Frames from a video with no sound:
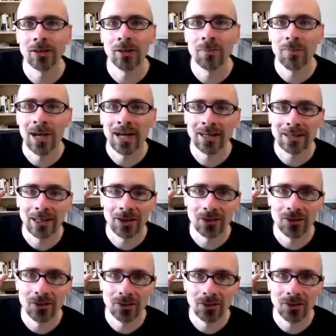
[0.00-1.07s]
to come back
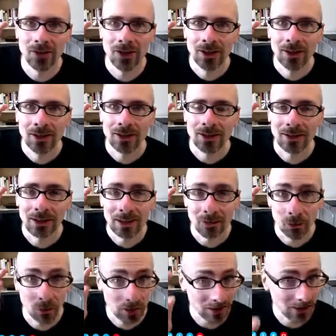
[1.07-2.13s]
down to
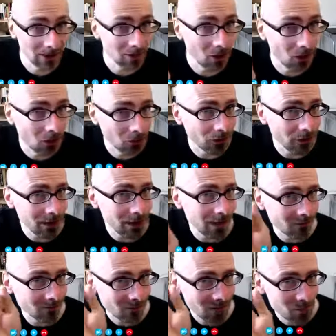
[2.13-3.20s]
what they already
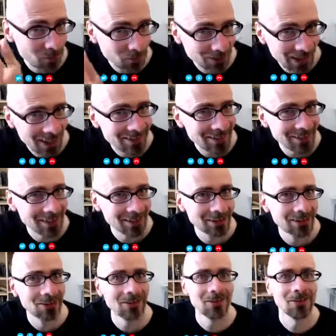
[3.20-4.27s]
have implanted
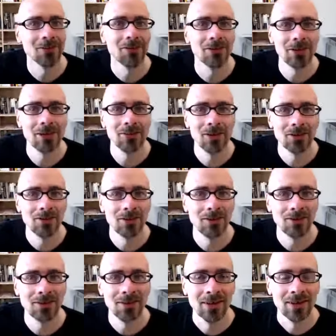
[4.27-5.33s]
in this story, which
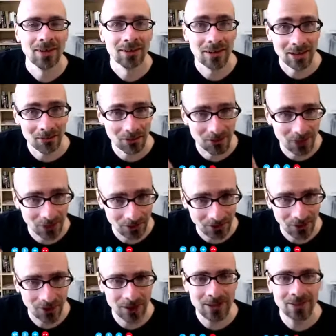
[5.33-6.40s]
is that it was the
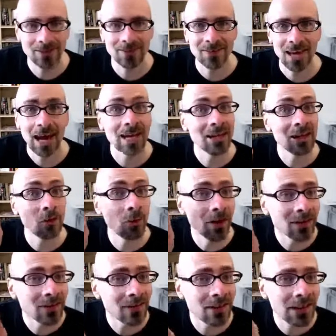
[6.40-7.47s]
Saudis, and it
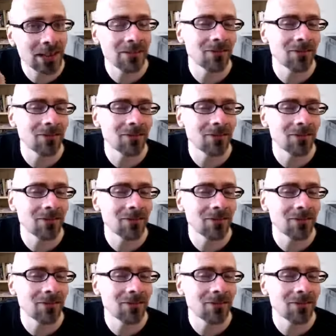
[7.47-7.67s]
wasn't